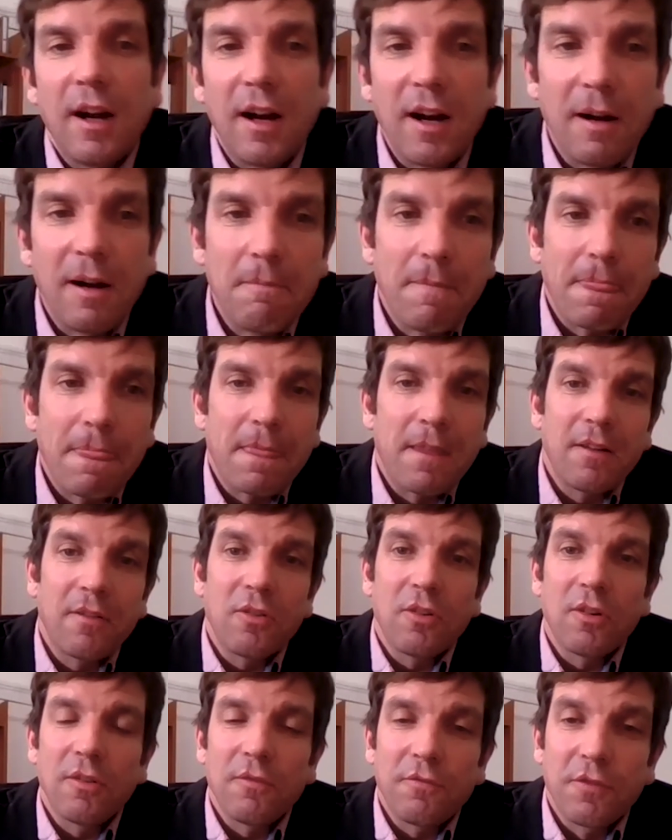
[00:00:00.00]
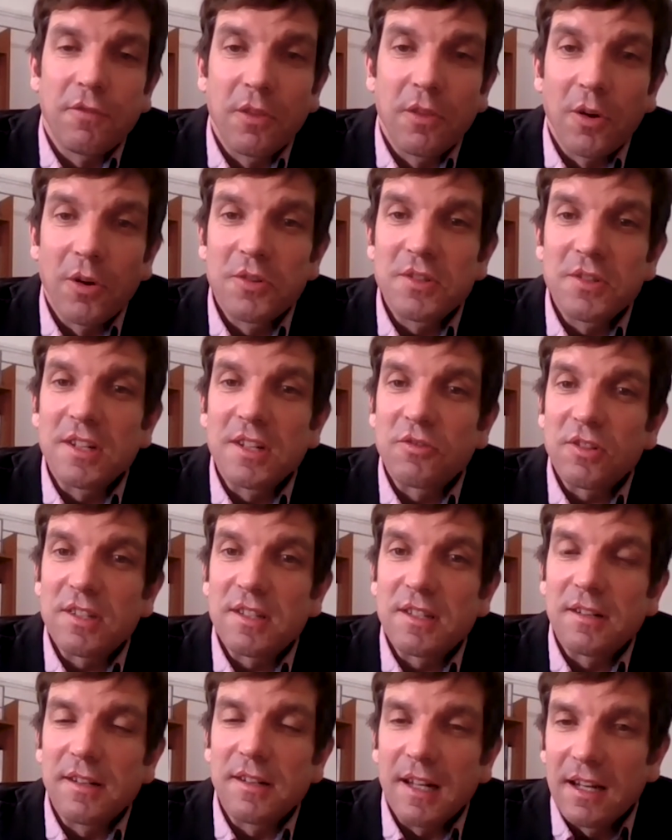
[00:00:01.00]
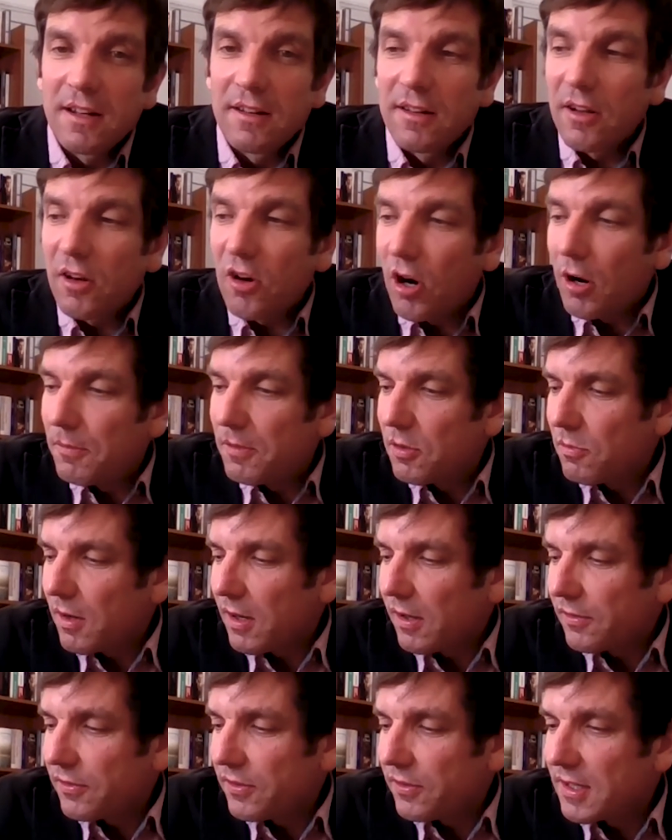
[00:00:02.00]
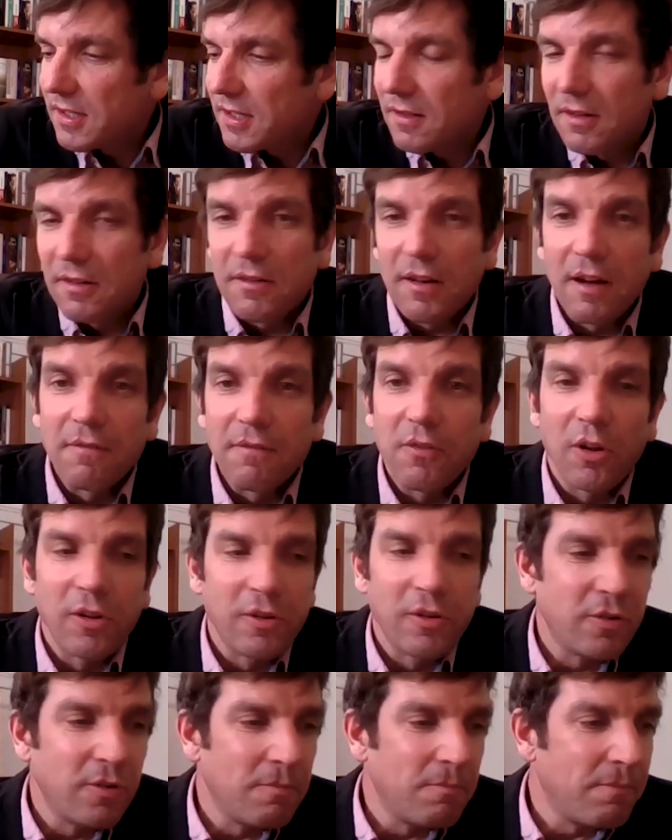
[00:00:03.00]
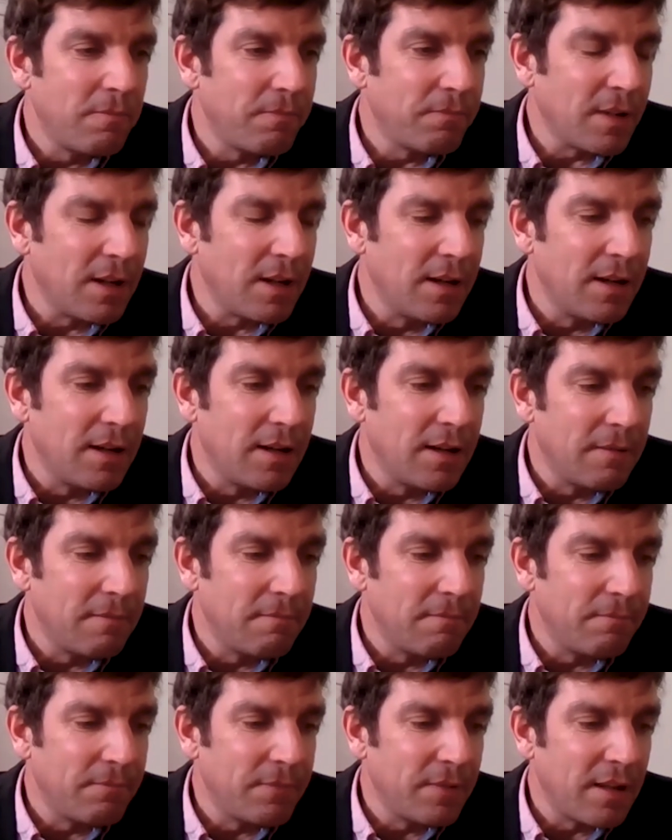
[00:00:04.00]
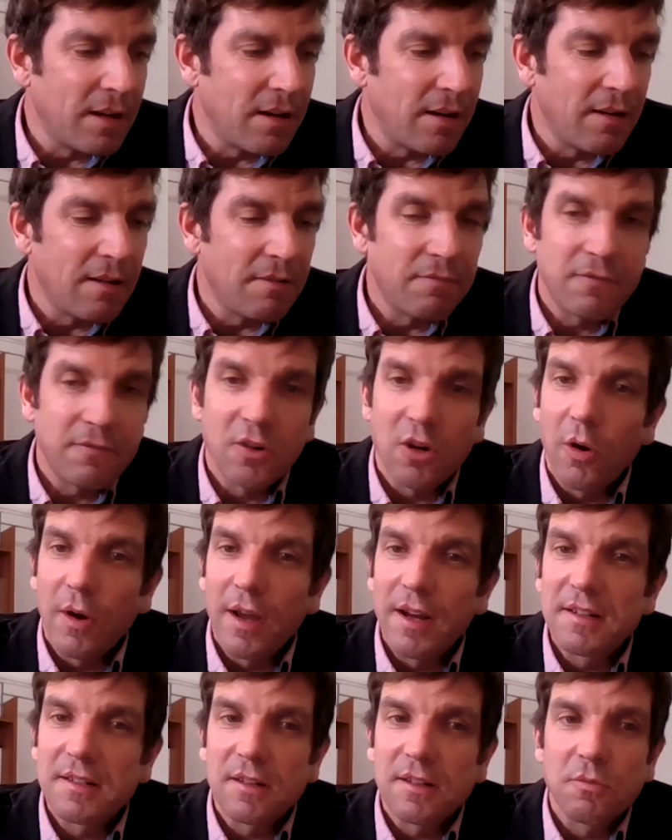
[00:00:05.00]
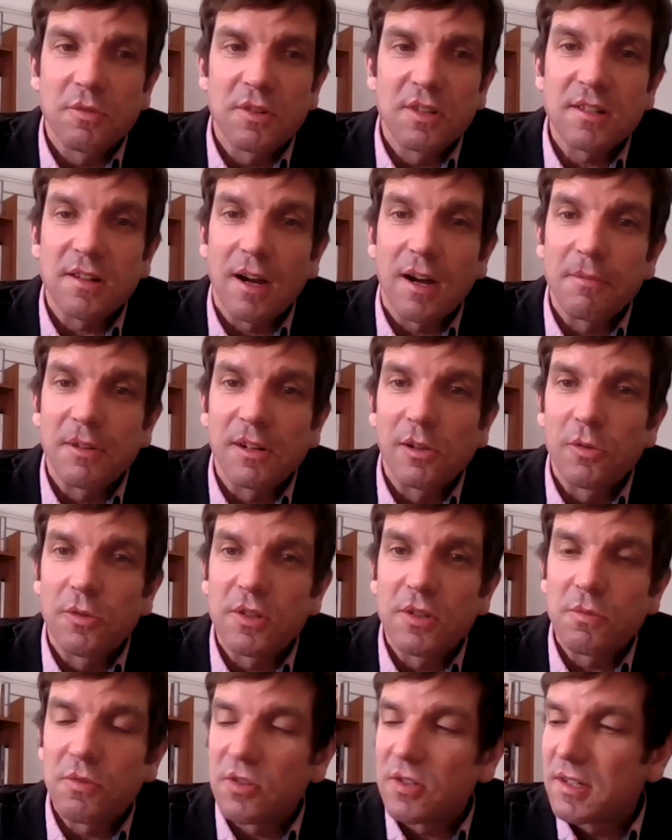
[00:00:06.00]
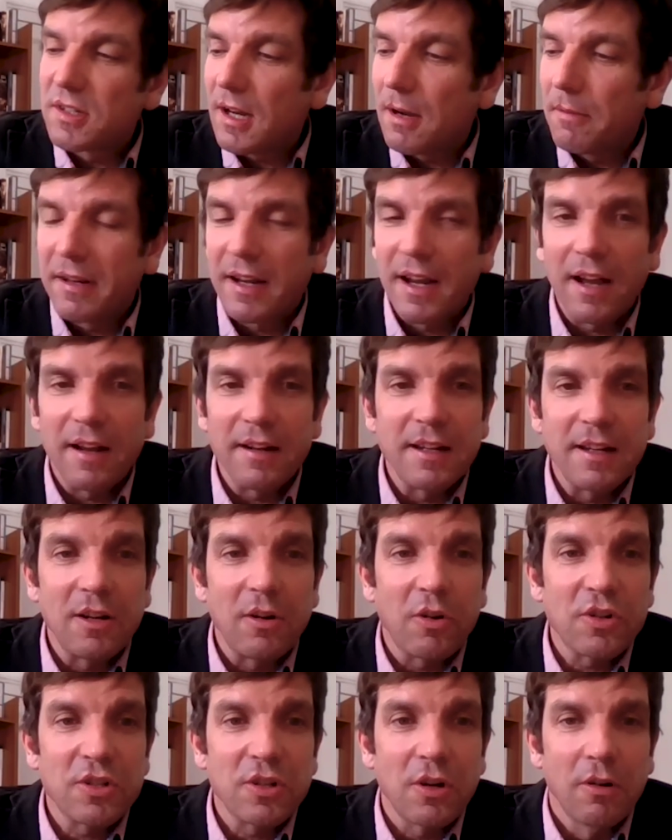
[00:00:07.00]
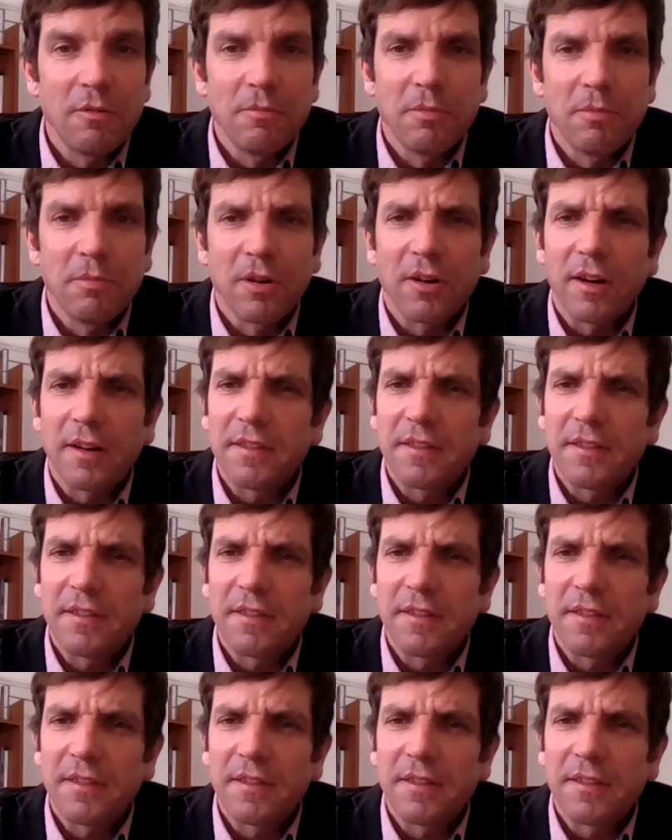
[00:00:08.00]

Um, for those interested in the Commonwealth, there's a, a volume um, that I've co-edited with Simon Lewis, which is coming out in October.